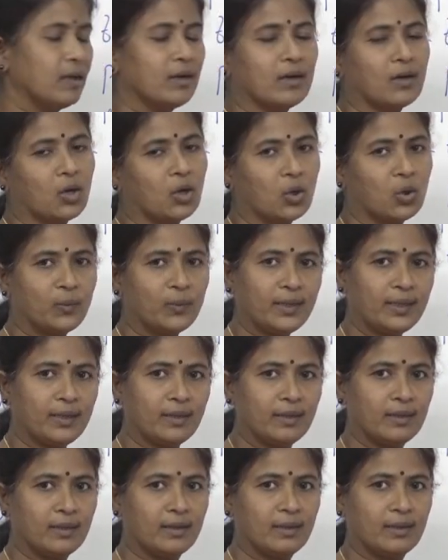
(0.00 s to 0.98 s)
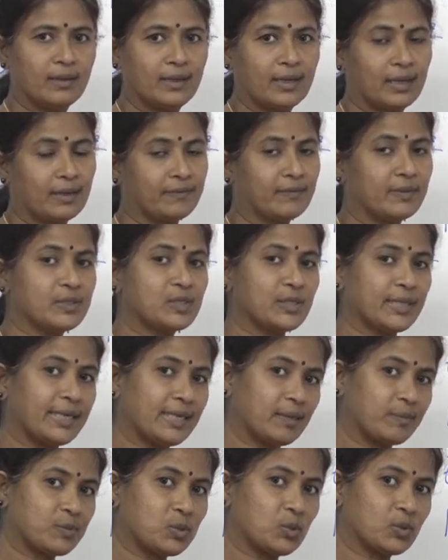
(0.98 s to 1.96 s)
Hovel. After straight
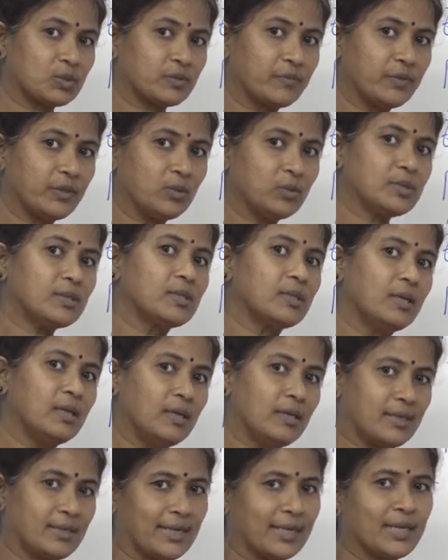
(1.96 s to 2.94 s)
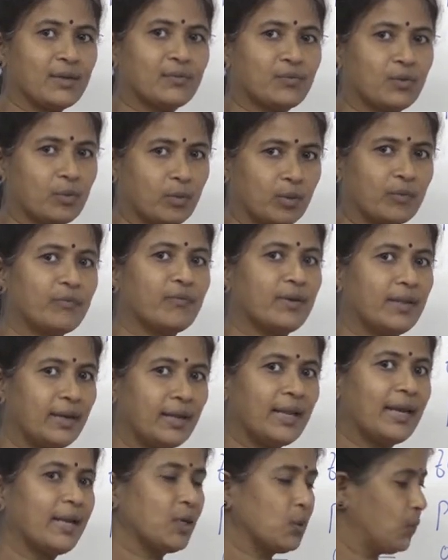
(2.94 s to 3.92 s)
upstrokes, we use right form of well
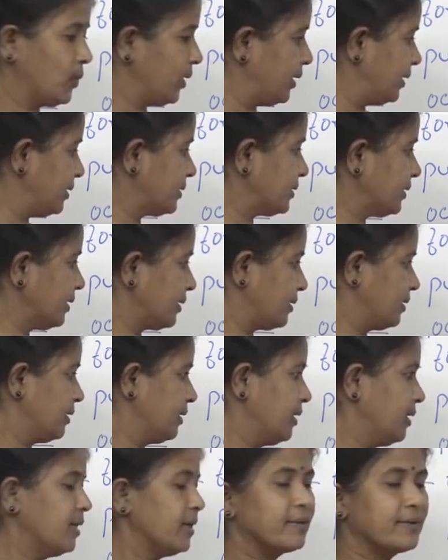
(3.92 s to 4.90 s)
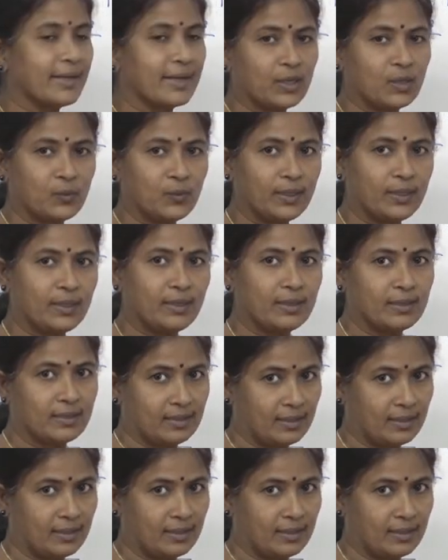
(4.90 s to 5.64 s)
and well, isn't it? Rival.